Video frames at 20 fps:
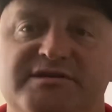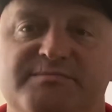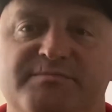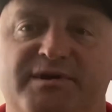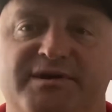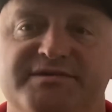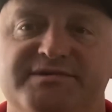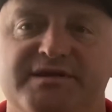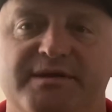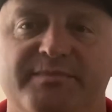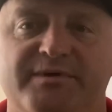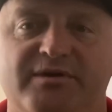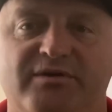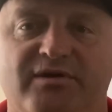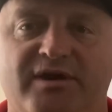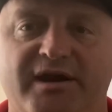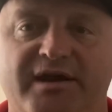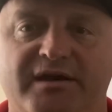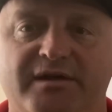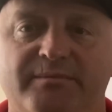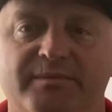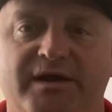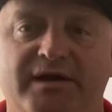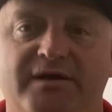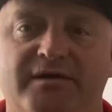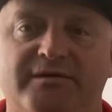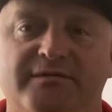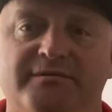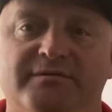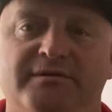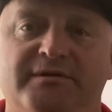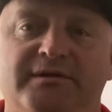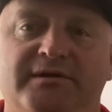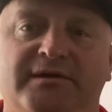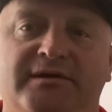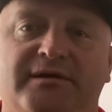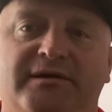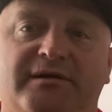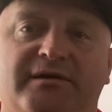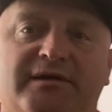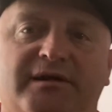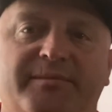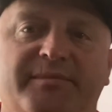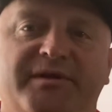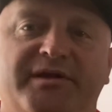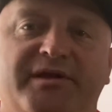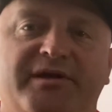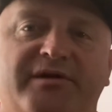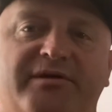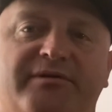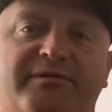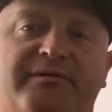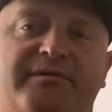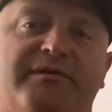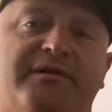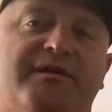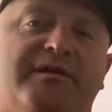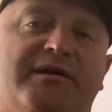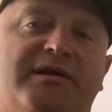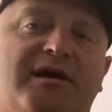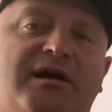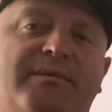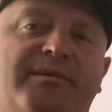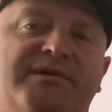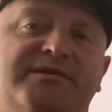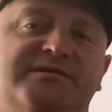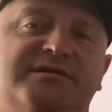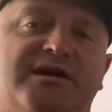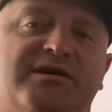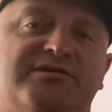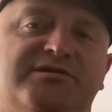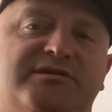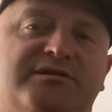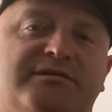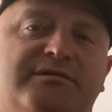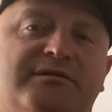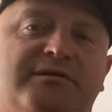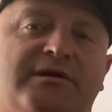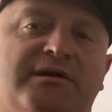months they've been cranking them out? Let me know in the comment section.